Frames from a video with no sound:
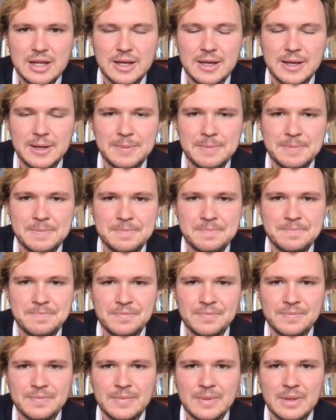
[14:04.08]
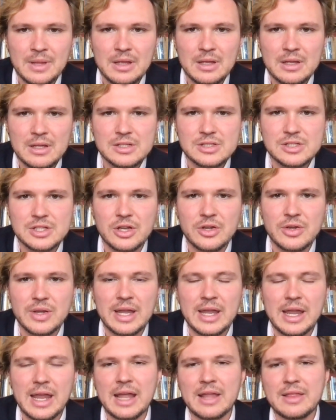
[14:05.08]
Um, so
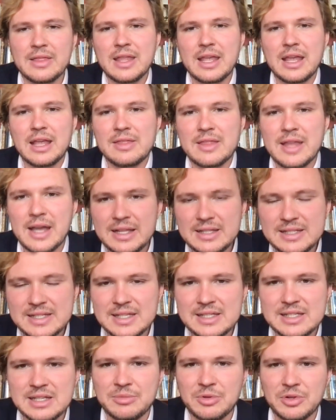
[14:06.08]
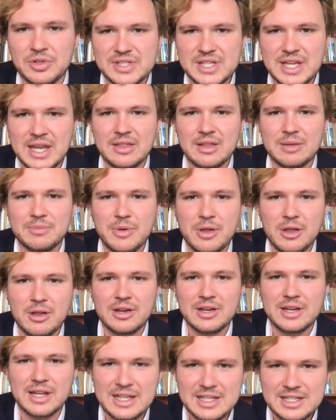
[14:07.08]
in that sense, I'm not saying that
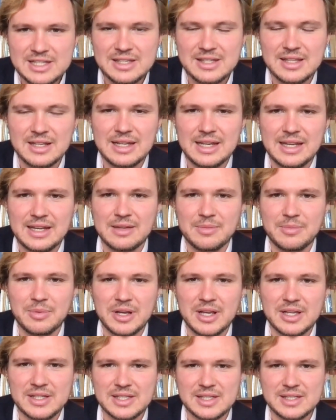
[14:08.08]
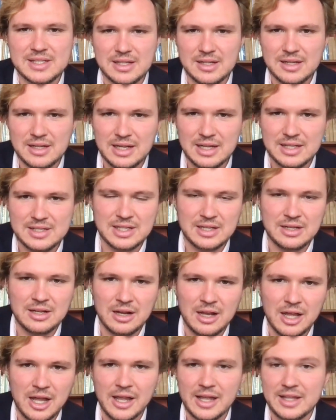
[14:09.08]
Poland is the leader, because it's an
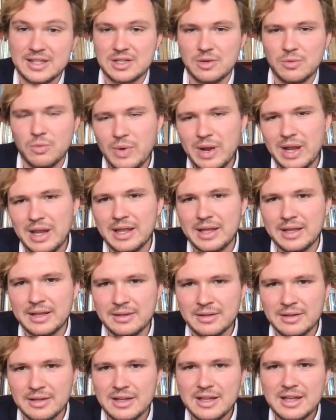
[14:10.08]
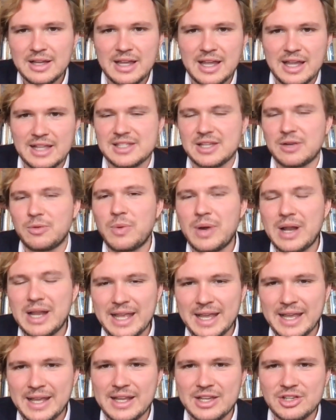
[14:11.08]
ally, it's a willing
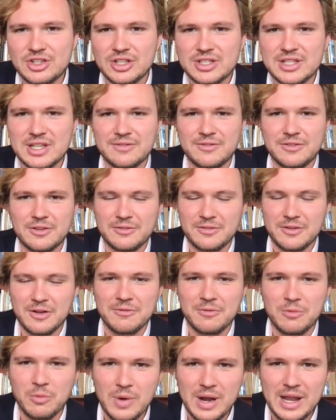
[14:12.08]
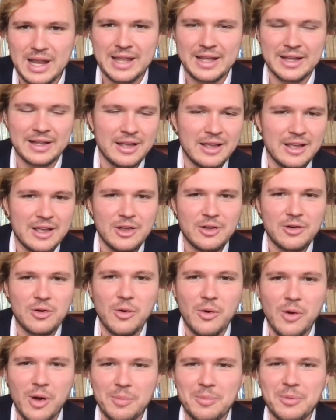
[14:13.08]
initiative of willing
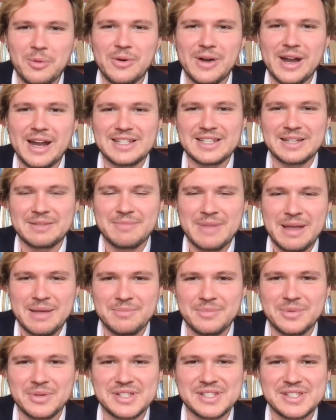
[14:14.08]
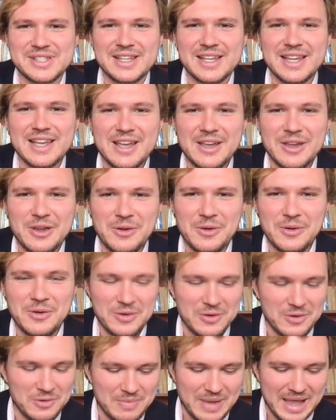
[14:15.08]
cooperating members
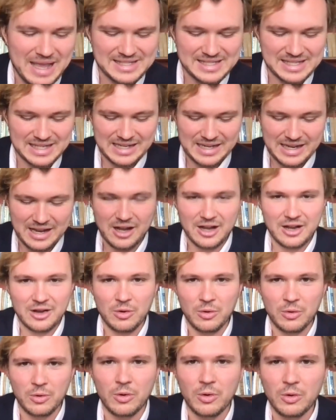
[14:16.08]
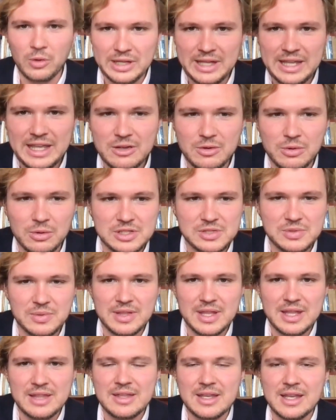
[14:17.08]
who basically are all equals
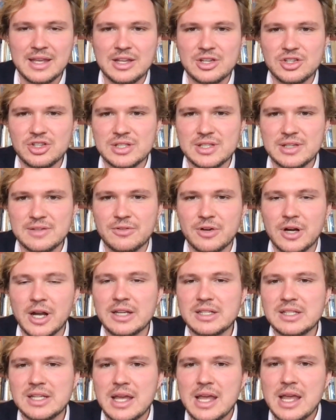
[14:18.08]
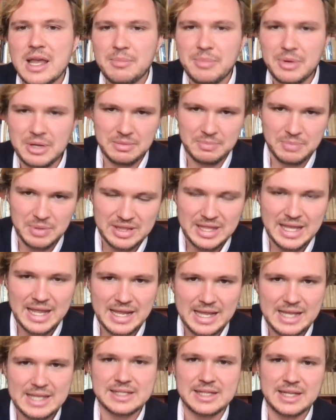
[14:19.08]
within the initiative, right? But there
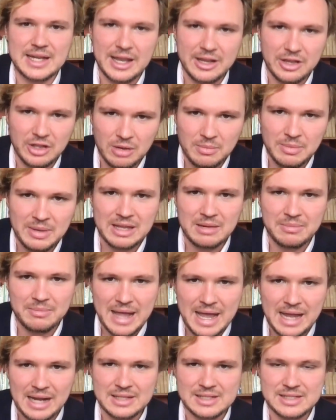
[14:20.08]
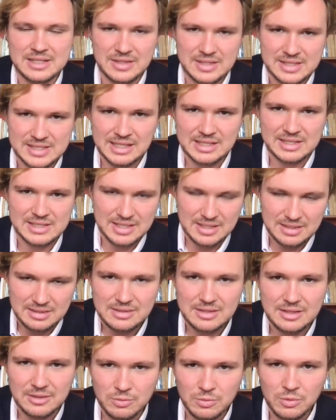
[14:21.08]
is an economic imbalance in the sense that
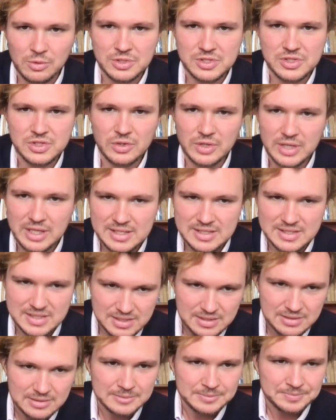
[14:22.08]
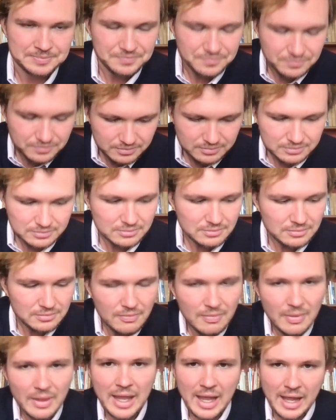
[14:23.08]
Warsaw is,
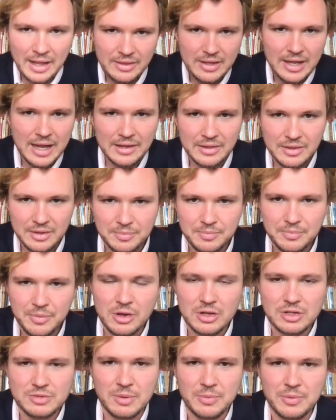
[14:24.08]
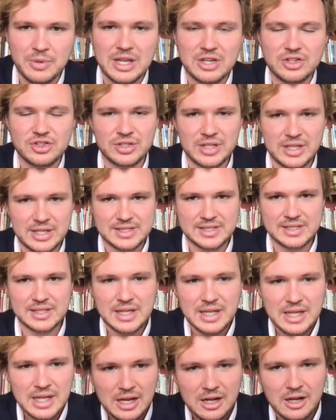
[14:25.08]
and the Polish population is
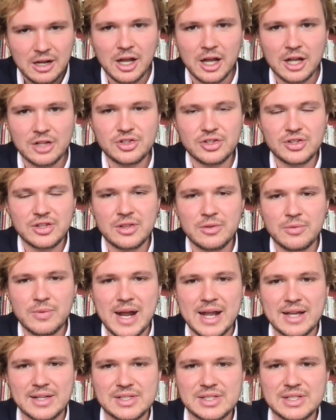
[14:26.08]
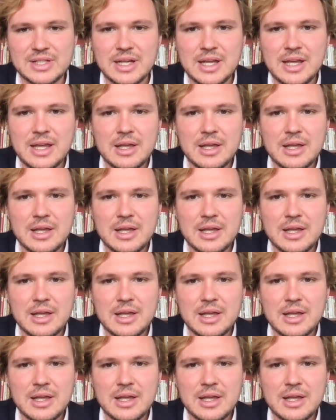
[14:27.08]
larger than the rest.